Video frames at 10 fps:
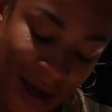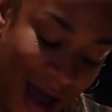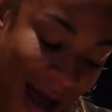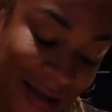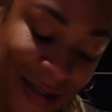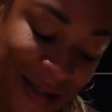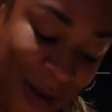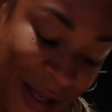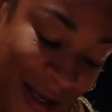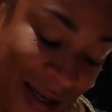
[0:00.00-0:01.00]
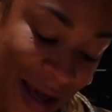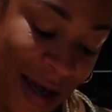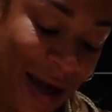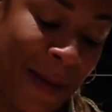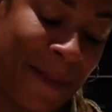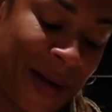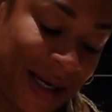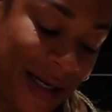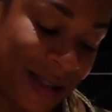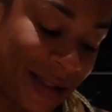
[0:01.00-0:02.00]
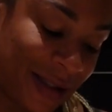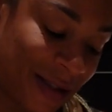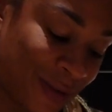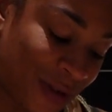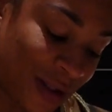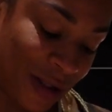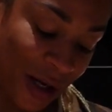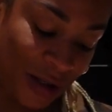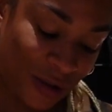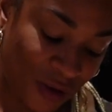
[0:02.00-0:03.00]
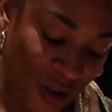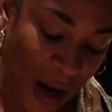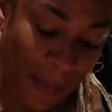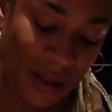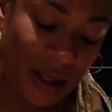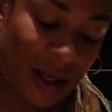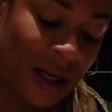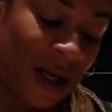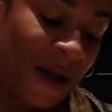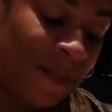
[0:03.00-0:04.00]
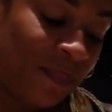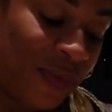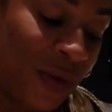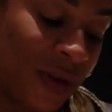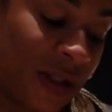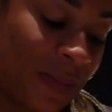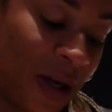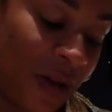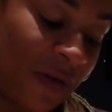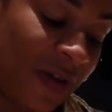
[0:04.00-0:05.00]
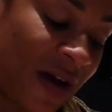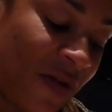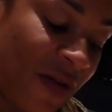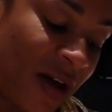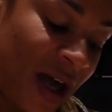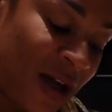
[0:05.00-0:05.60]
I can smell it like immediately. As soon as I start chopping it, you can smell the flavor of it.